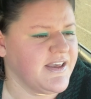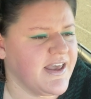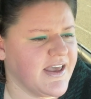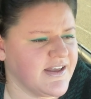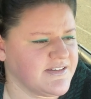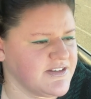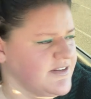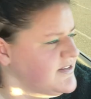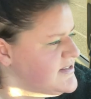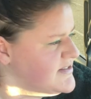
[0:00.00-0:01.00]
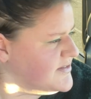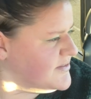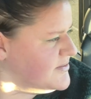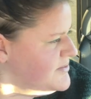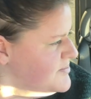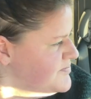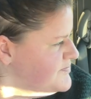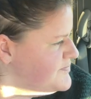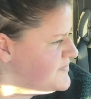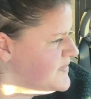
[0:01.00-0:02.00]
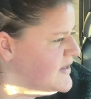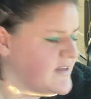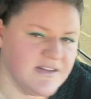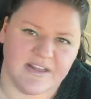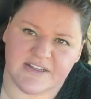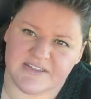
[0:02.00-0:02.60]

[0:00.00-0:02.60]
And also, like,